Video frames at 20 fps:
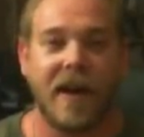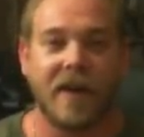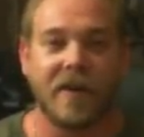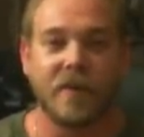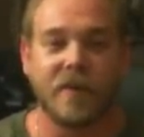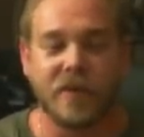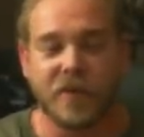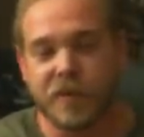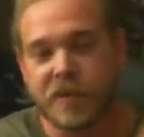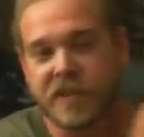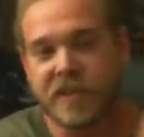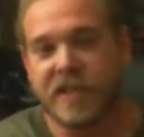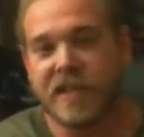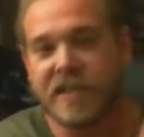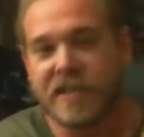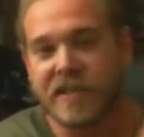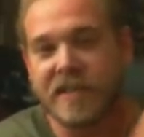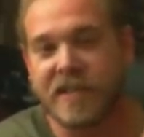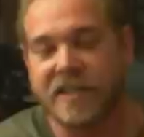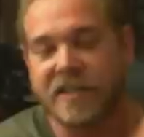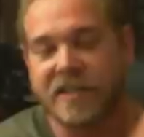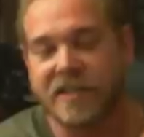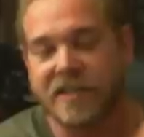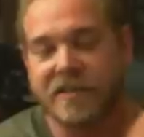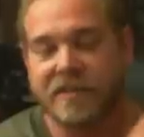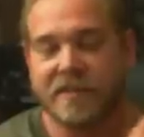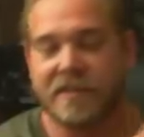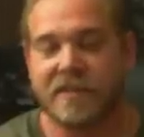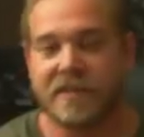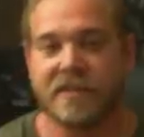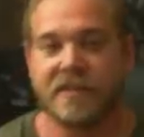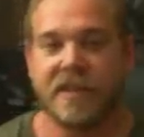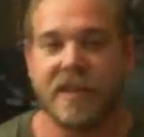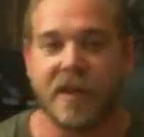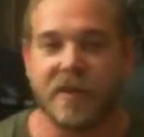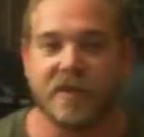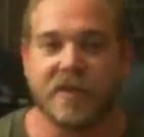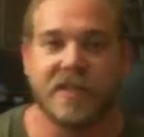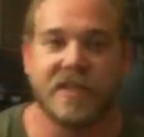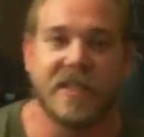Which was easily just, you
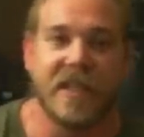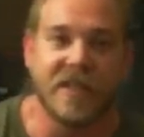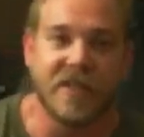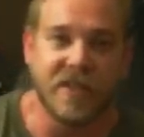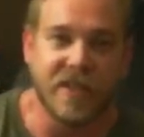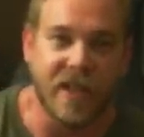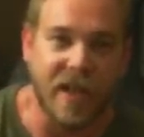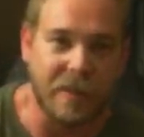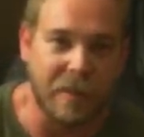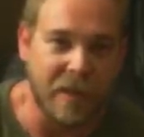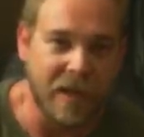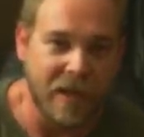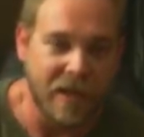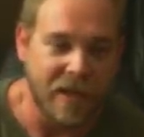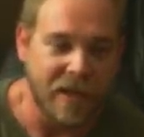know, stitched up.